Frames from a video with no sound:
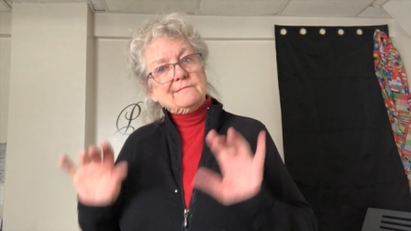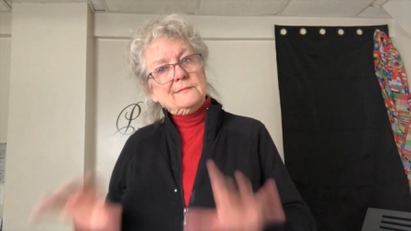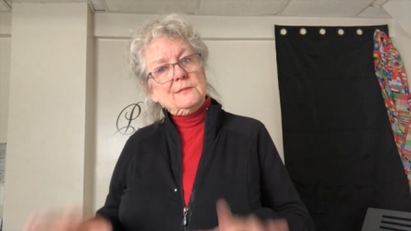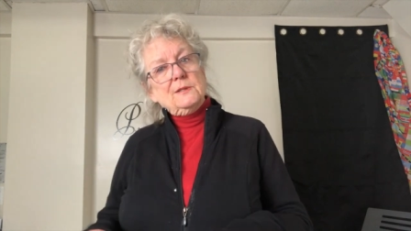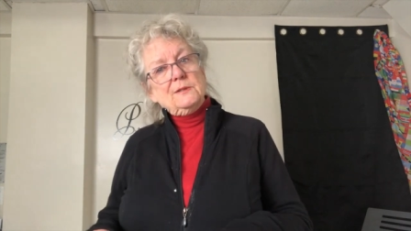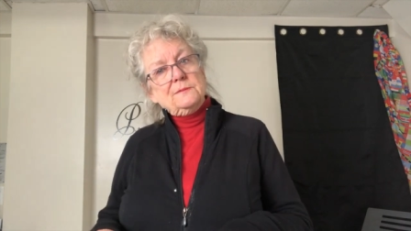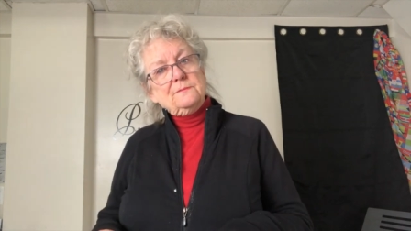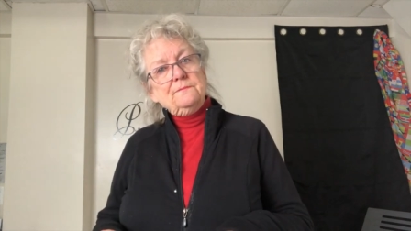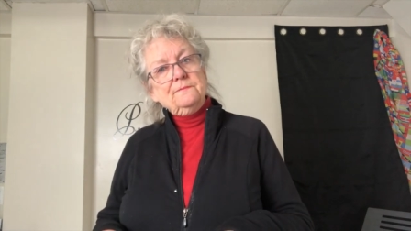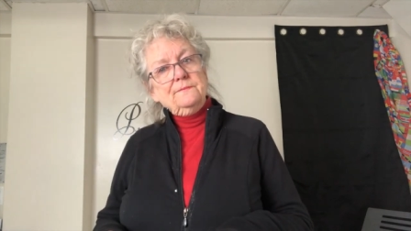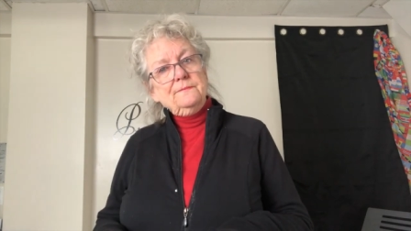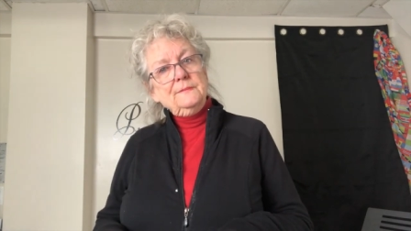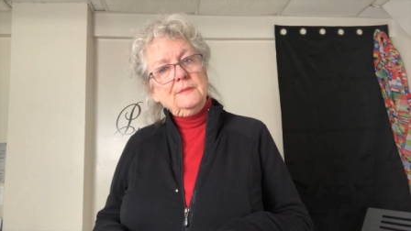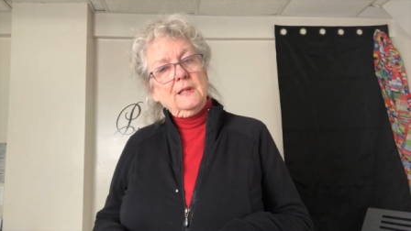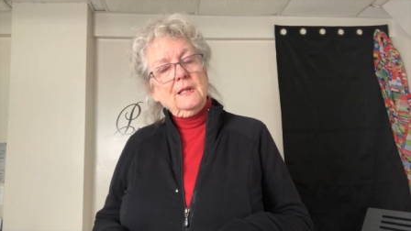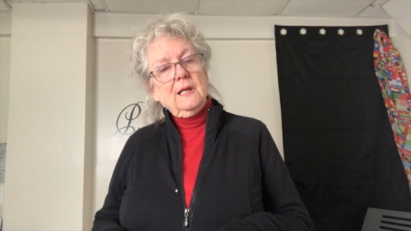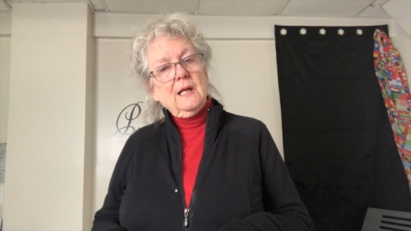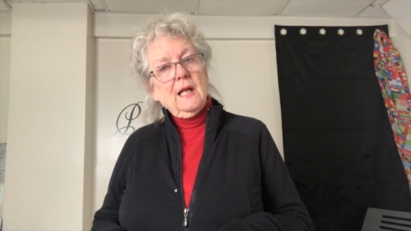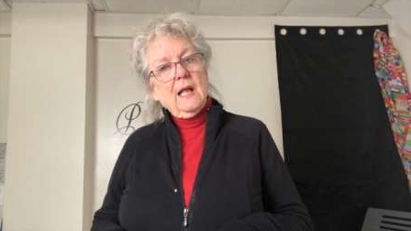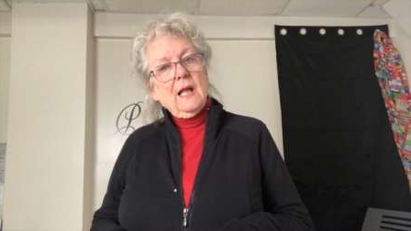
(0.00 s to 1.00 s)

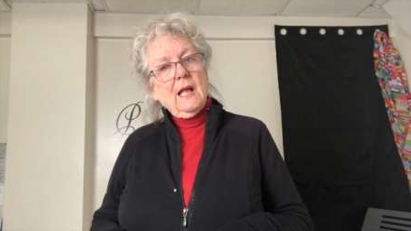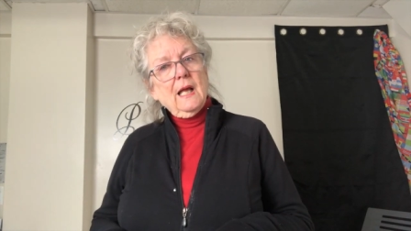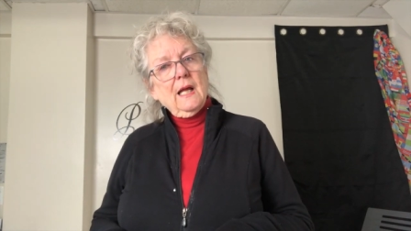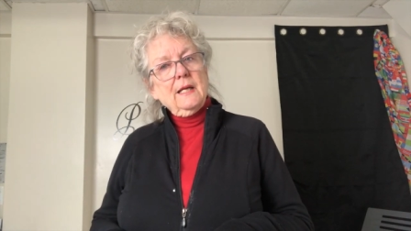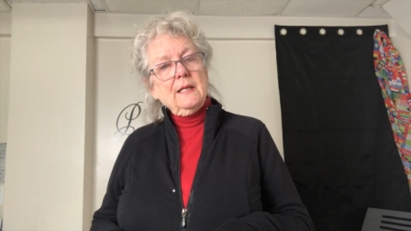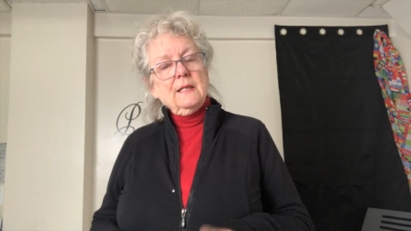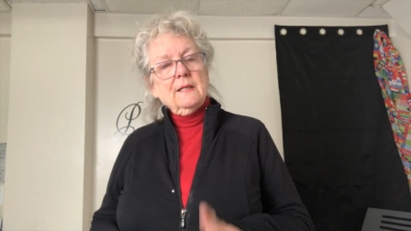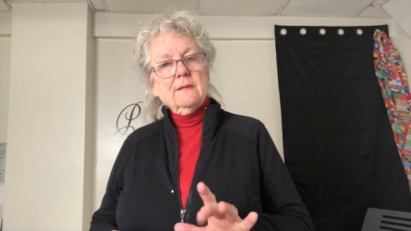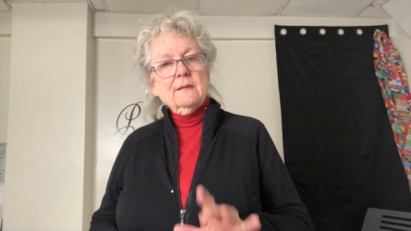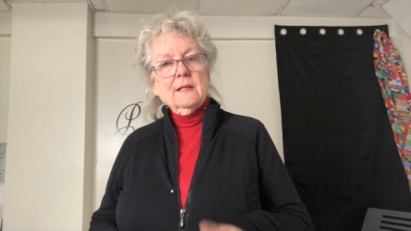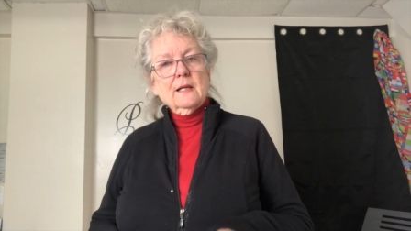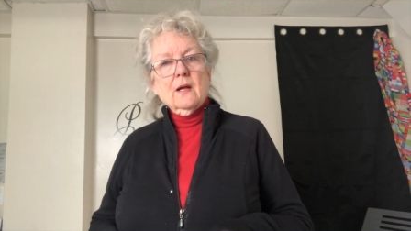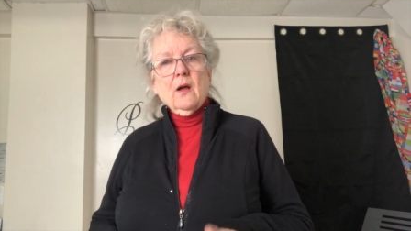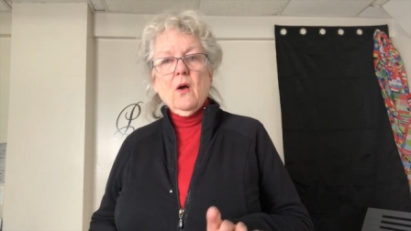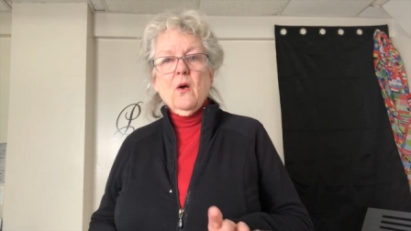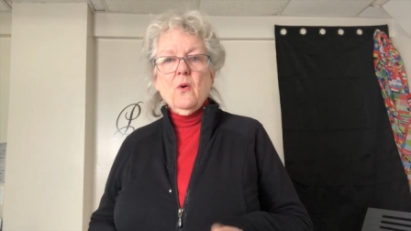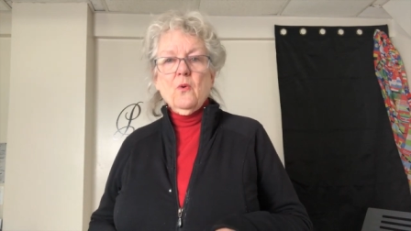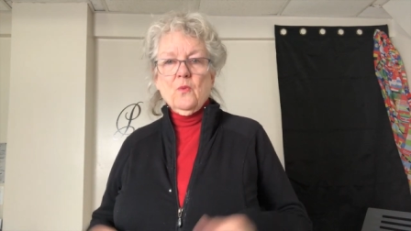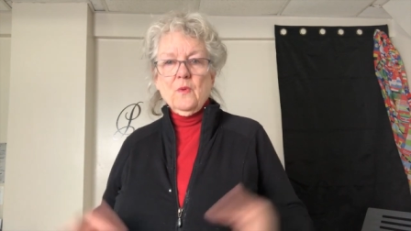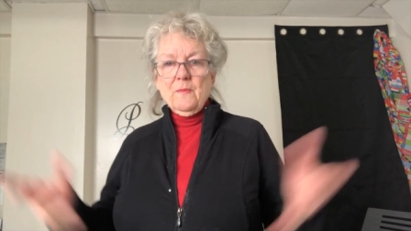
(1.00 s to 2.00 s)
And you think,
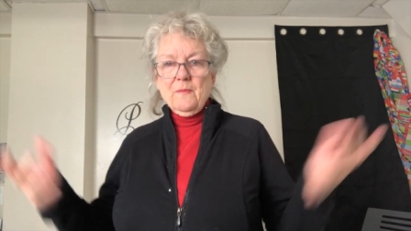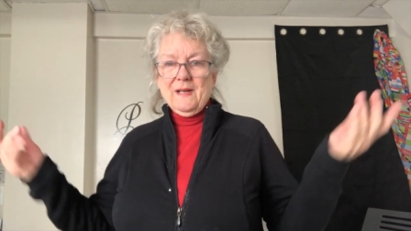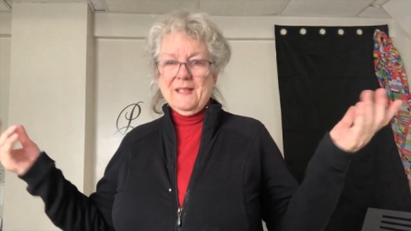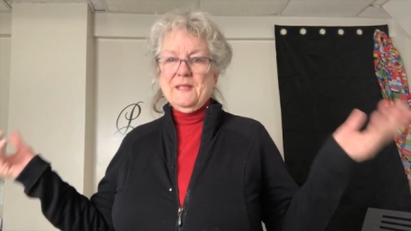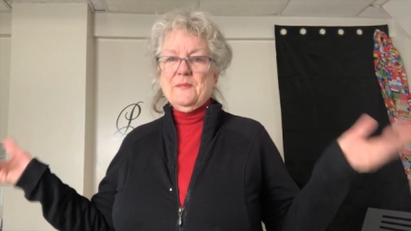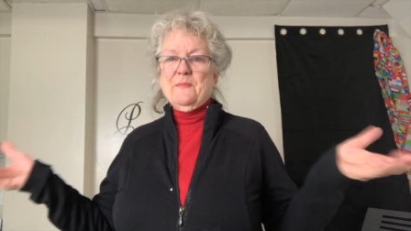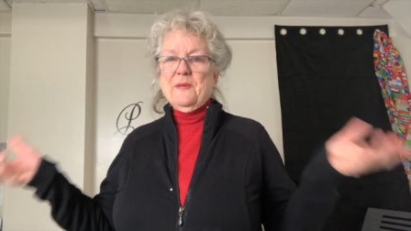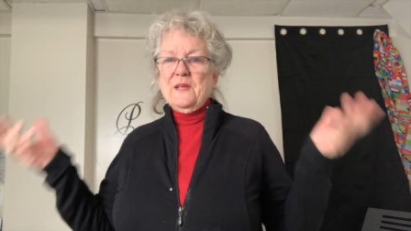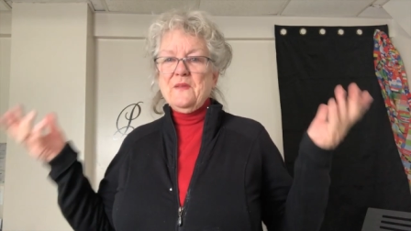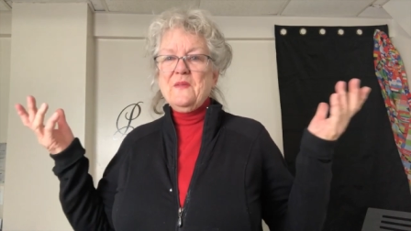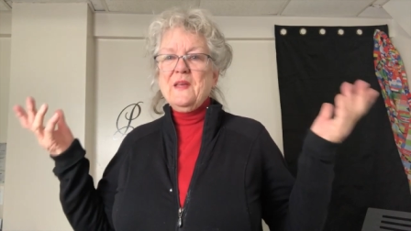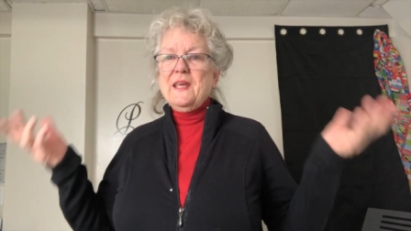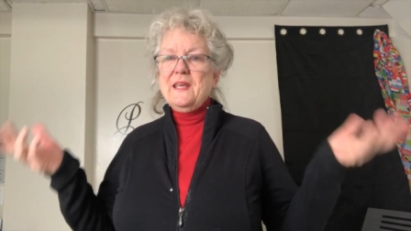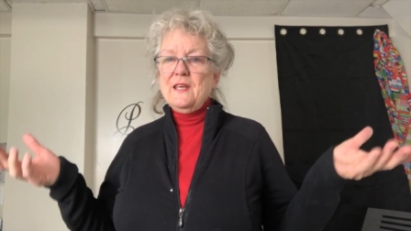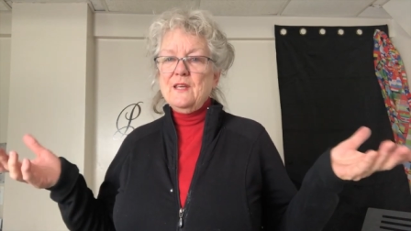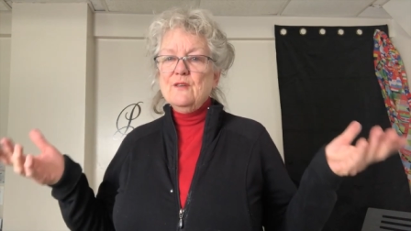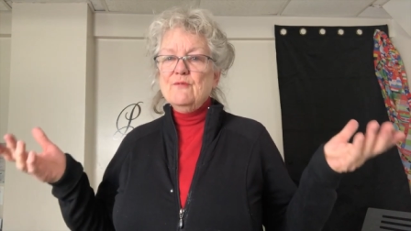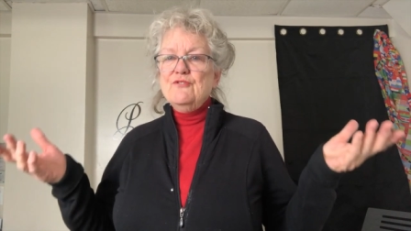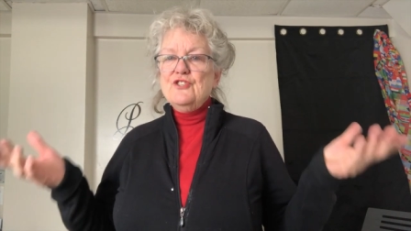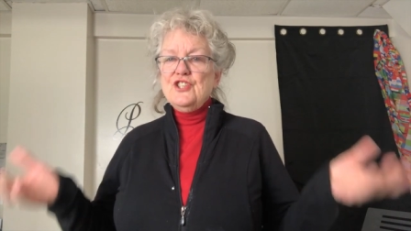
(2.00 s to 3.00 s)
oh, we must be in the
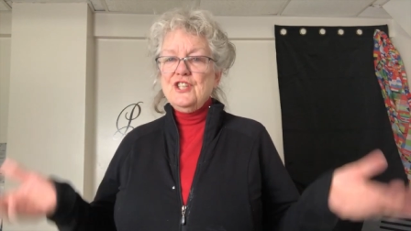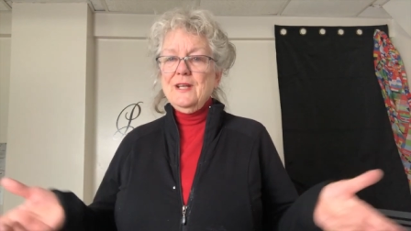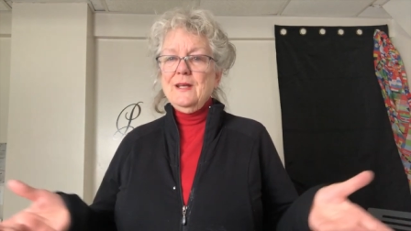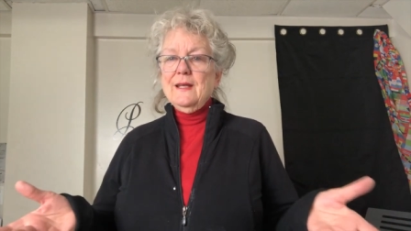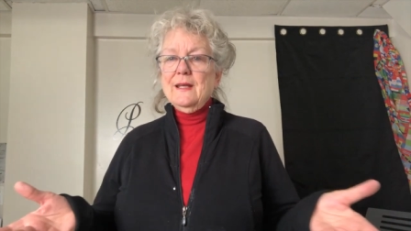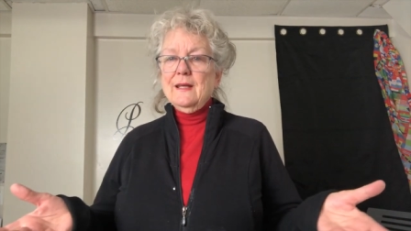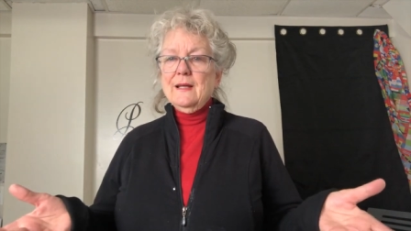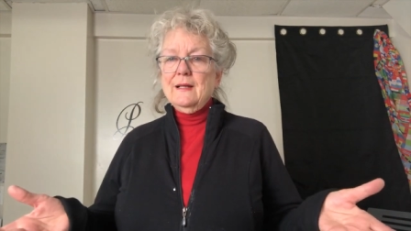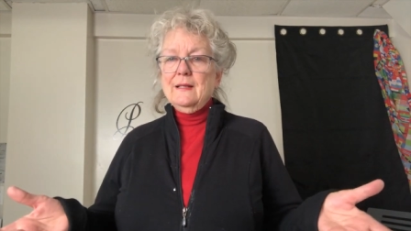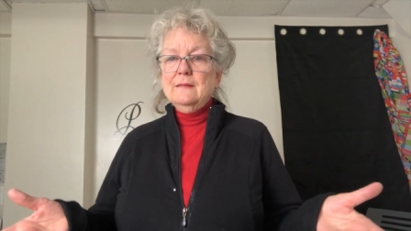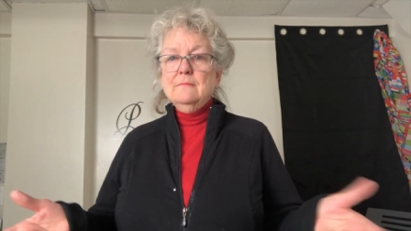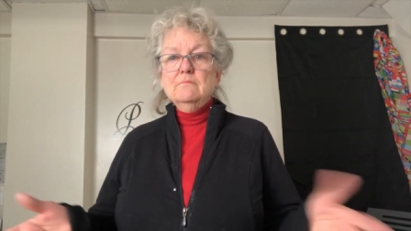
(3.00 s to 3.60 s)
key of G.